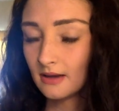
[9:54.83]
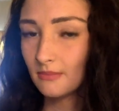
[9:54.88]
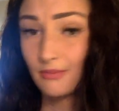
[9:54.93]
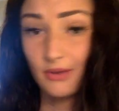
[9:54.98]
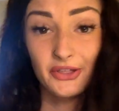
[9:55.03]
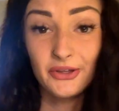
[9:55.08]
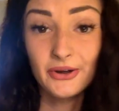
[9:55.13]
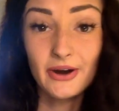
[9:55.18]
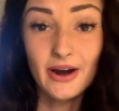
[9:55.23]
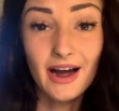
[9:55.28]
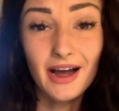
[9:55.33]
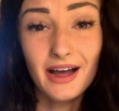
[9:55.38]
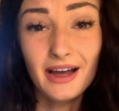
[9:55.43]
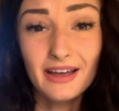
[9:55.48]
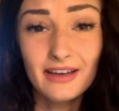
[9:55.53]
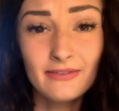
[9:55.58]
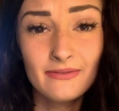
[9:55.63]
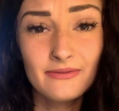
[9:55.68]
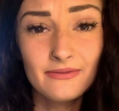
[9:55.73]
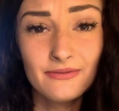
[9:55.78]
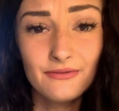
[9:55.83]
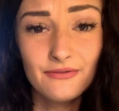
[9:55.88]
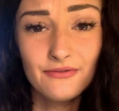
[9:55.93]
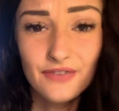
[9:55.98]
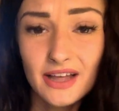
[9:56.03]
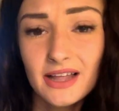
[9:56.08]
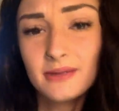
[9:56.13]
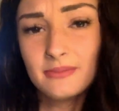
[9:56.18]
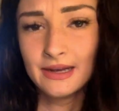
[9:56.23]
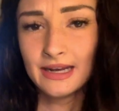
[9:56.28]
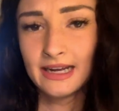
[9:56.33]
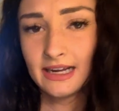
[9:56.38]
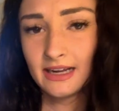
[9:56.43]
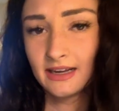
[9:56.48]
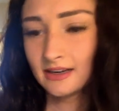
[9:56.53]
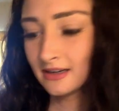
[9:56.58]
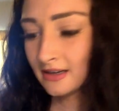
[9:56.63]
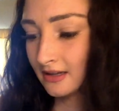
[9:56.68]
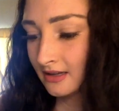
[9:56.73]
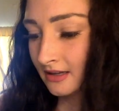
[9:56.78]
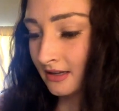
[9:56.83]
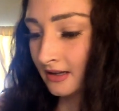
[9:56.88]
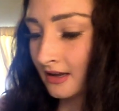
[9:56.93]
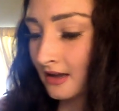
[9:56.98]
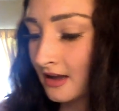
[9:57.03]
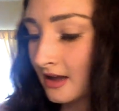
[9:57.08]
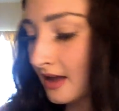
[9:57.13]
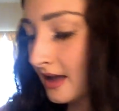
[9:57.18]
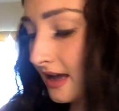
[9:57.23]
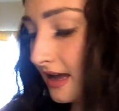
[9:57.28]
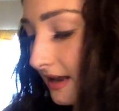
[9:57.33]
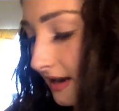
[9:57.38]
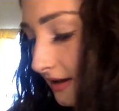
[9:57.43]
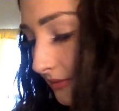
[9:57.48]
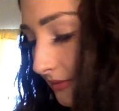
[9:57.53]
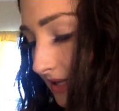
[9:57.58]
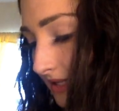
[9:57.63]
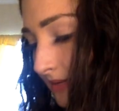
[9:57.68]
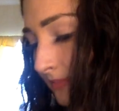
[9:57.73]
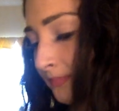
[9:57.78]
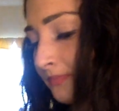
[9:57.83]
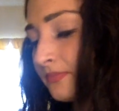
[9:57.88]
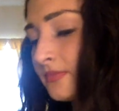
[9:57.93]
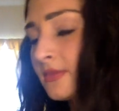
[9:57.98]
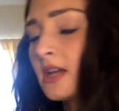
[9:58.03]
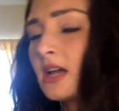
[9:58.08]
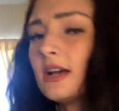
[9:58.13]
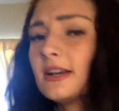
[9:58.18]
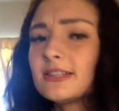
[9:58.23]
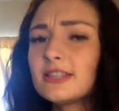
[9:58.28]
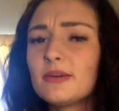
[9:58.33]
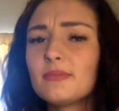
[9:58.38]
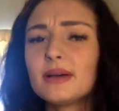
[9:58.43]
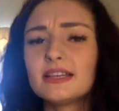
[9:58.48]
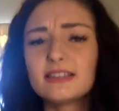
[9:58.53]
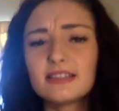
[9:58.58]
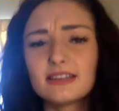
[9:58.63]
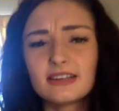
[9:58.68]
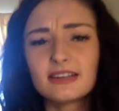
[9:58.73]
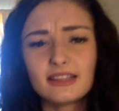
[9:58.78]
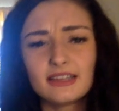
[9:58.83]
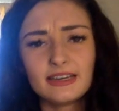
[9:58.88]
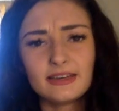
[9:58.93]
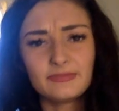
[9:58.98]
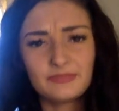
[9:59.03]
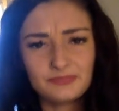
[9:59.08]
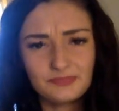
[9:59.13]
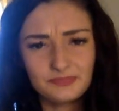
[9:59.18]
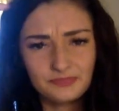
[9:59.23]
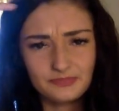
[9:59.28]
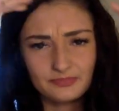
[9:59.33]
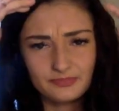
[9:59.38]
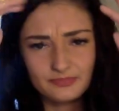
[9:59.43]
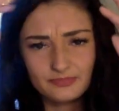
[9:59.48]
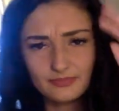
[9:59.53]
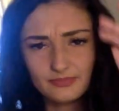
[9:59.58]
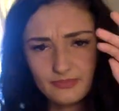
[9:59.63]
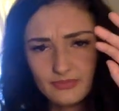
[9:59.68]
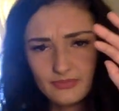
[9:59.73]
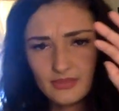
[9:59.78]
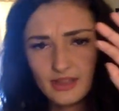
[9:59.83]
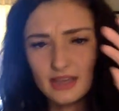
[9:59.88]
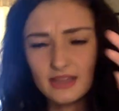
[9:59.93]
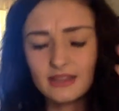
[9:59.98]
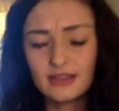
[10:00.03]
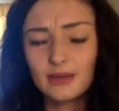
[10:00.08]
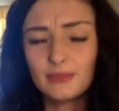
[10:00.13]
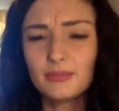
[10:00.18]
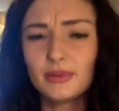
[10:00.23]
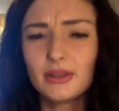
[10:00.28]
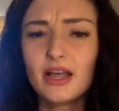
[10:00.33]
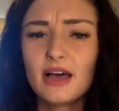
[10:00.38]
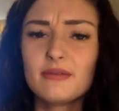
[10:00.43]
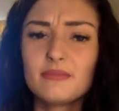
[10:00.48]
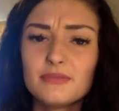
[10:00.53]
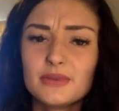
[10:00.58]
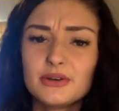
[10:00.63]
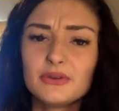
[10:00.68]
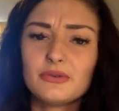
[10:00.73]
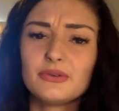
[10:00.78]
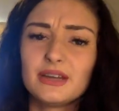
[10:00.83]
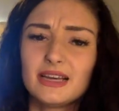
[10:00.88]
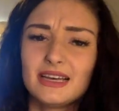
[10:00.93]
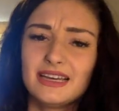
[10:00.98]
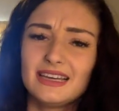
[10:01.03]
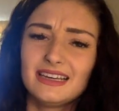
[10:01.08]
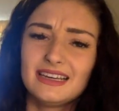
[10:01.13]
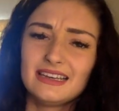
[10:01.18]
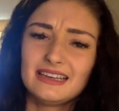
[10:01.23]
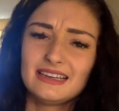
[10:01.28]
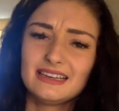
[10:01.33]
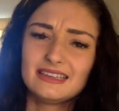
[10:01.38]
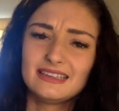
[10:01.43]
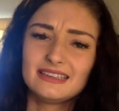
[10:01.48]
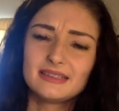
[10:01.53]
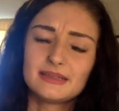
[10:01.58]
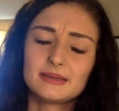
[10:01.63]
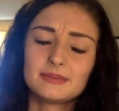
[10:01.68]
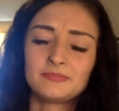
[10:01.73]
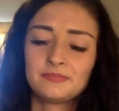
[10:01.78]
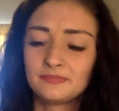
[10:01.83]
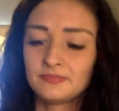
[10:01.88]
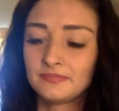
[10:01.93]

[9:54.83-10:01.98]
Mother, I am filming. Anyways, so basically, the blood moon is...